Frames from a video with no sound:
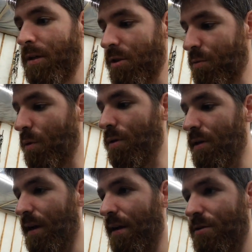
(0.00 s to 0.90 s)
just
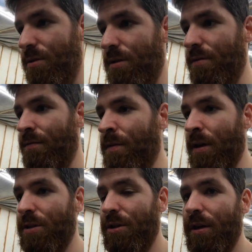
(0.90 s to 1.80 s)
smoothing it out so it doesn't
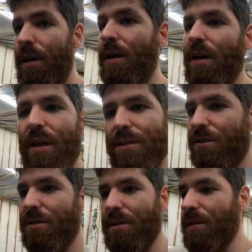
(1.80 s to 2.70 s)
touch, because it's just